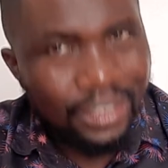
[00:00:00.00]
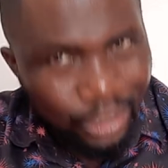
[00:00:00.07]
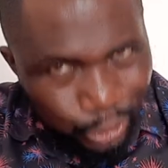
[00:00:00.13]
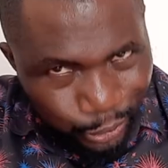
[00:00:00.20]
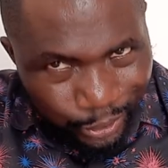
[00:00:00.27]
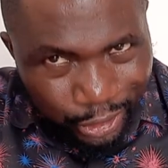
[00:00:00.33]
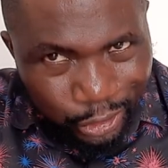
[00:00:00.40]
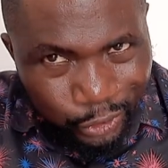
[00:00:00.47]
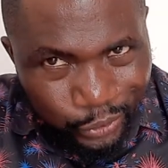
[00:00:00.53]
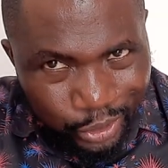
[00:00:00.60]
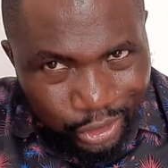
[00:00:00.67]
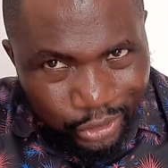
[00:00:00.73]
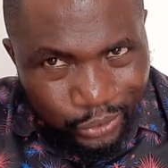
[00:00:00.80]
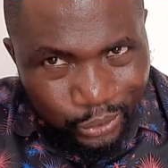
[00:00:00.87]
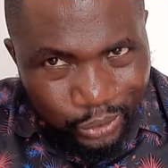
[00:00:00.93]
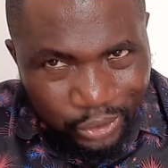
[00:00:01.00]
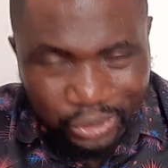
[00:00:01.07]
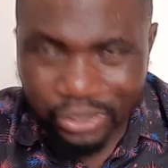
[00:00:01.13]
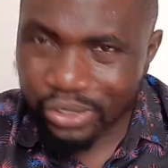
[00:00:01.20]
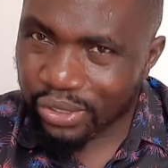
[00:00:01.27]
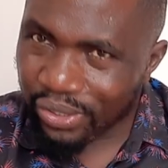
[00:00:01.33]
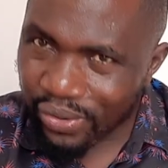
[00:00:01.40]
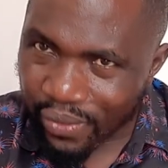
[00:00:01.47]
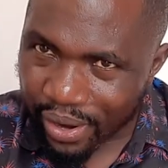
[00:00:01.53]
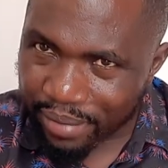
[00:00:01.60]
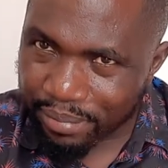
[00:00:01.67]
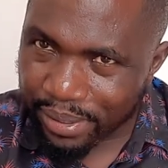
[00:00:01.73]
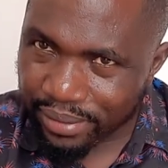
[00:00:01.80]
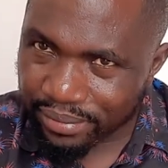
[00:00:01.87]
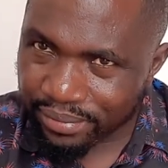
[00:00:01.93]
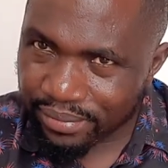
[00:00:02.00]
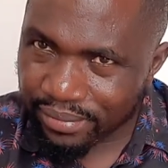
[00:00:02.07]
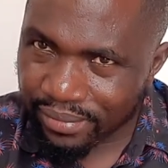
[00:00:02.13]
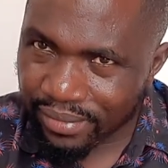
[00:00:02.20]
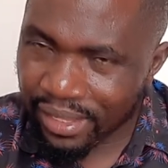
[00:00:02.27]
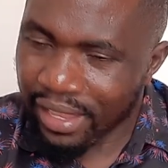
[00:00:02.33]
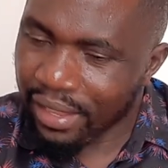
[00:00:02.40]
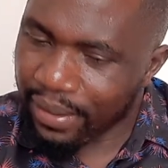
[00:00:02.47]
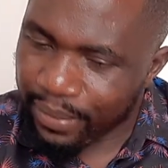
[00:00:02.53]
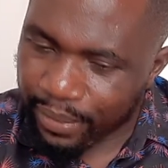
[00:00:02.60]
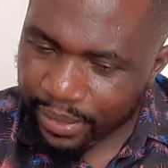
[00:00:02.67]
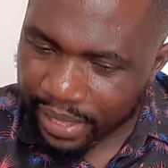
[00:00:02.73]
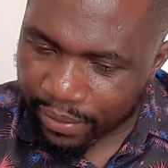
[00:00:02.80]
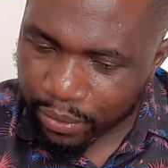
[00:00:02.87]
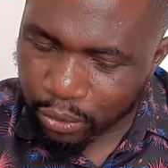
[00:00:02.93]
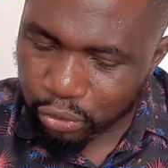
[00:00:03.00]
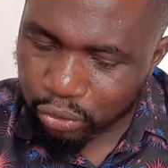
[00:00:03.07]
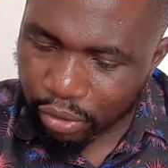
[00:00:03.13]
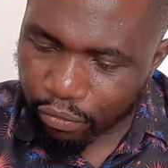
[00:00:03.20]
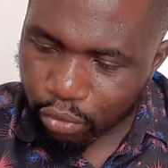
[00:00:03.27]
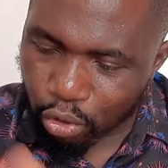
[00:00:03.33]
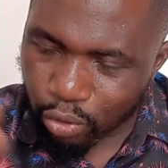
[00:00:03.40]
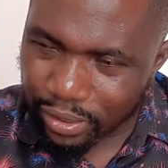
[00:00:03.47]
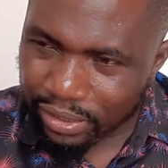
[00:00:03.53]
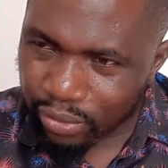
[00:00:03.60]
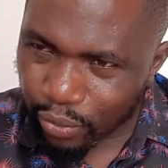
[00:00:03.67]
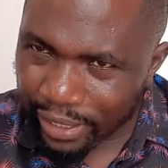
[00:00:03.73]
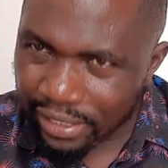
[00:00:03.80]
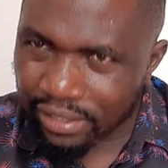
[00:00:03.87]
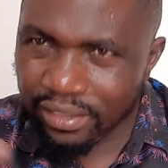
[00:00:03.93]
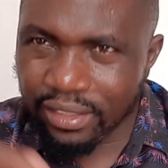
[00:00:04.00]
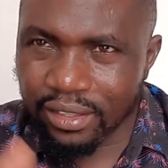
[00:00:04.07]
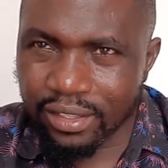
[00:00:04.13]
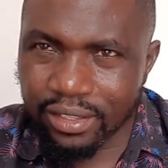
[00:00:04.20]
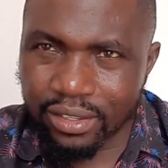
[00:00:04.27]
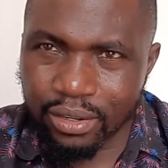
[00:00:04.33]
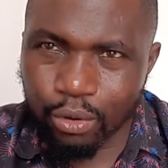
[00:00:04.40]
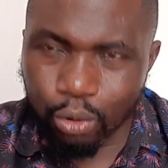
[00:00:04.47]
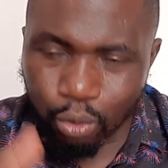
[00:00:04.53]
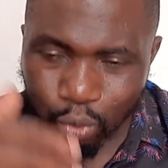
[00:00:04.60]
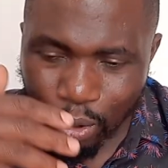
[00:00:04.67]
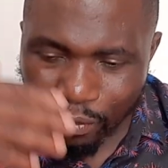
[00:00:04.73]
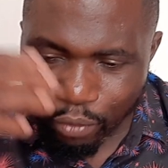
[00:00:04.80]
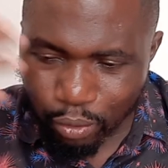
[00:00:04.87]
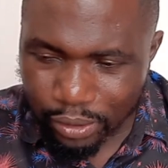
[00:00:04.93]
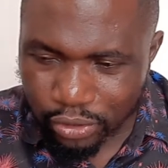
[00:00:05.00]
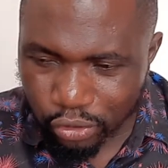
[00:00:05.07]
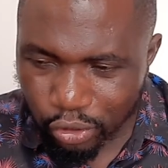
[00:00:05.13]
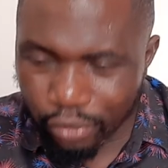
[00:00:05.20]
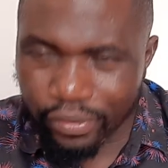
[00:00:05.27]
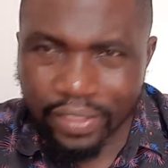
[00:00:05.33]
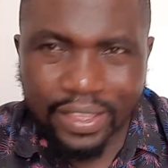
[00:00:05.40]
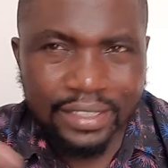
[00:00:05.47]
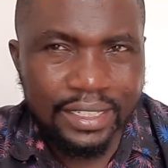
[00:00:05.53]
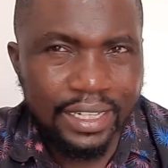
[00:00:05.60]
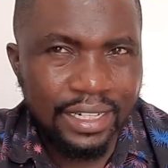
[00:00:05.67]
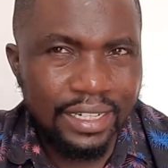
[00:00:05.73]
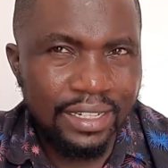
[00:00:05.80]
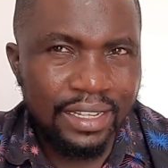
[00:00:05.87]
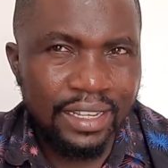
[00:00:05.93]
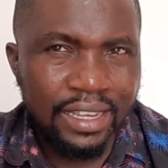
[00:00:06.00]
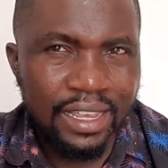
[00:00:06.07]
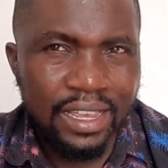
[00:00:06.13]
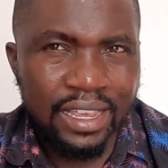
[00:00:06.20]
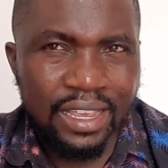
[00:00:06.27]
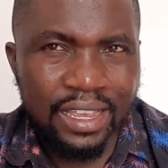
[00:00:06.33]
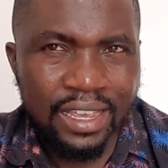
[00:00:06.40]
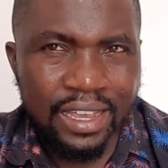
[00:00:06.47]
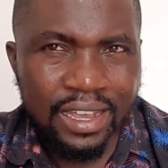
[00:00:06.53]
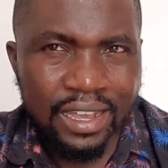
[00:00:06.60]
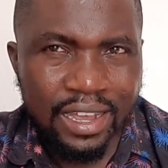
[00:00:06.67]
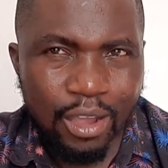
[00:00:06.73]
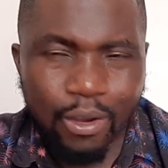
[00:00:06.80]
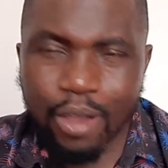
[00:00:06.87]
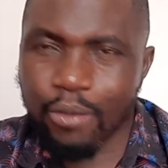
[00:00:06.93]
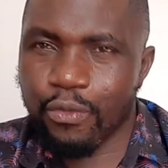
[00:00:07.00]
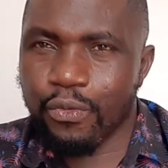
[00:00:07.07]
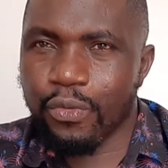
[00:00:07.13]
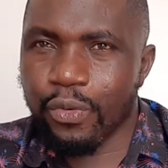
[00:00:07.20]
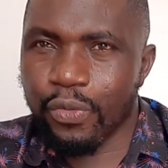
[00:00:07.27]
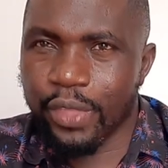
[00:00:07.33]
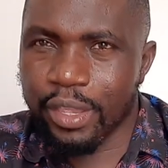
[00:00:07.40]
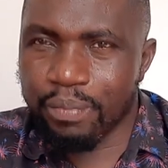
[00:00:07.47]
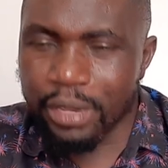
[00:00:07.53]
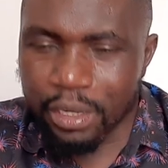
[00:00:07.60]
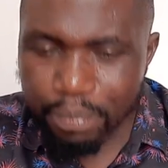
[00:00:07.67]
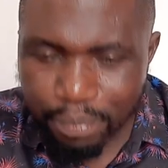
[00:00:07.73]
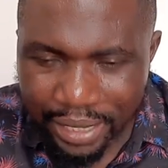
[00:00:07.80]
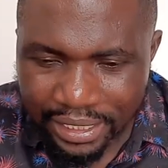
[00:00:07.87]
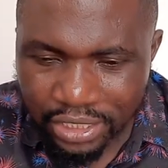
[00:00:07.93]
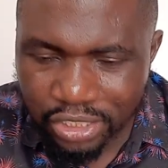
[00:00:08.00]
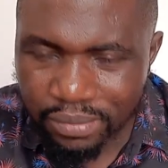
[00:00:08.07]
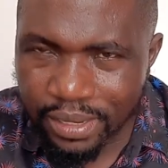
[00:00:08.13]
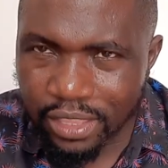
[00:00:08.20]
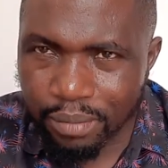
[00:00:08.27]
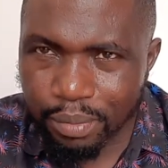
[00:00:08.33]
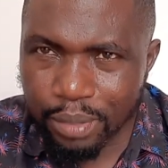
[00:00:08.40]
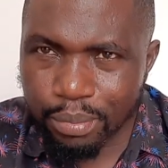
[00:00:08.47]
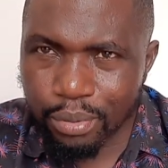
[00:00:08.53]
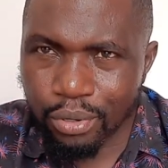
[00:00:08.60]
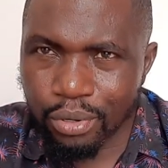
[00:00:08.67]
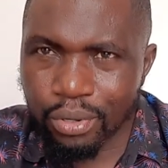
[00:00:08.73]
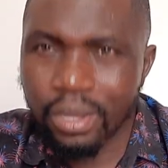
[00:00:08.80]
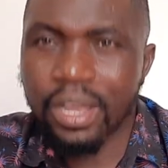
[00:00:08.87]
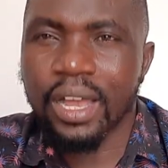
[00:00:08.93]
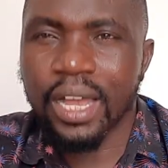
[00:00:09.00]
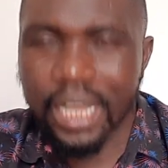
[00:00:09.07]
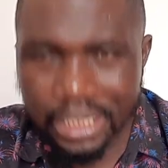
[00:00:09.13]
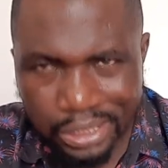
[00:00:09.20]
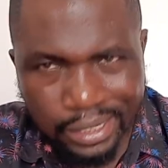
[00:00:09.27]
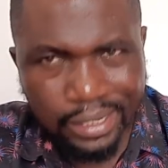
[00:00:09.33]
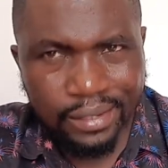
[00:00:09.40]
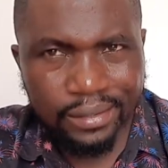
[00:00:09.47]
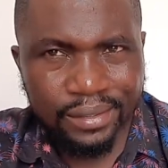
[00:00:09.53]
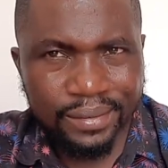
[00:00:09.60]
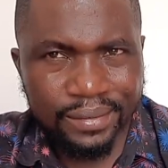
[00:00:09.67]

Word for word: twenty twenty-two, Wiper. There are those who have always went, who have always gone the other side. How have they been punished by the people? Harshly.